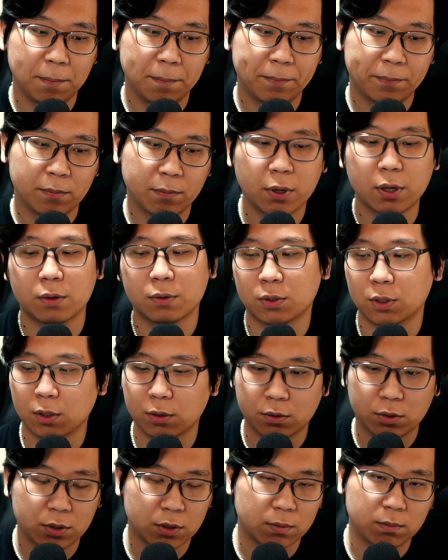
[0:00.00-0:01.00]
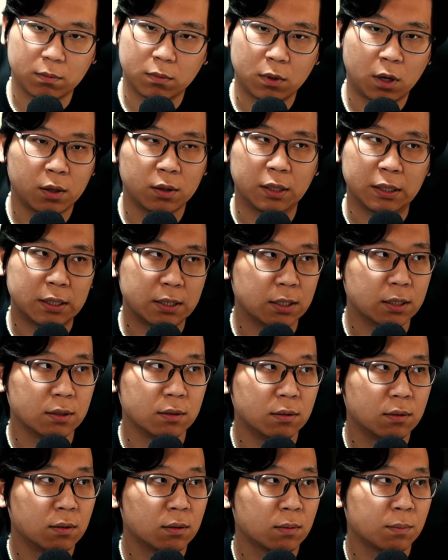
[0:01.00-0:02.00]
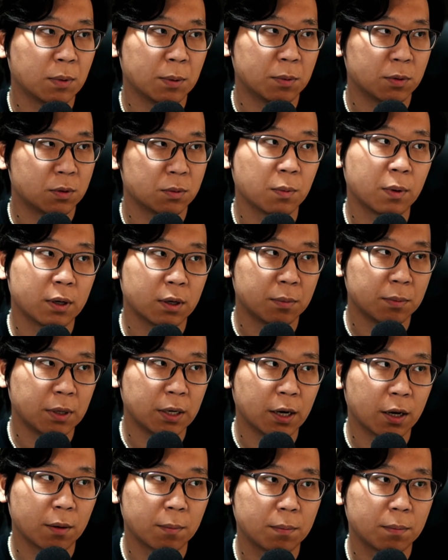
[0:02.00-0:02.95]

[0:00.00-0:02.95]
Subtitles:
But also just on LinkedIn, people just wanted to meet up.